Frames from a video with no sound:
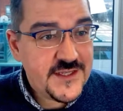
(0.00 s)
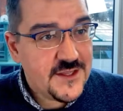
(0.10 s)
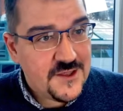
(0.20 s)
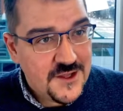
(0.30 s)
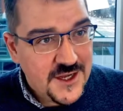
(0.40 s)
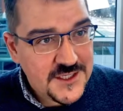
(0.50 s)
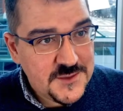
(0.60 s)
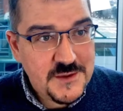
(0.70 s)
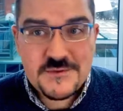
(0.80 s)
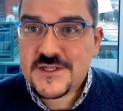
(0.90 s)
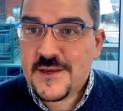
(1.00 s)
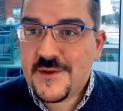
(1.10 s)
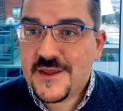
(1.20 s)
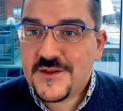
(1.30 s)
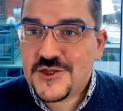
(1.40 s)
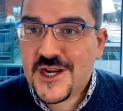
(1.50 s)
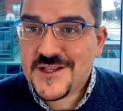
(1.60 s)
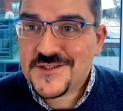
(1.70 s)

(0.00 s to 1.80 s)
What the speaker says: and lots of people typing in the chat,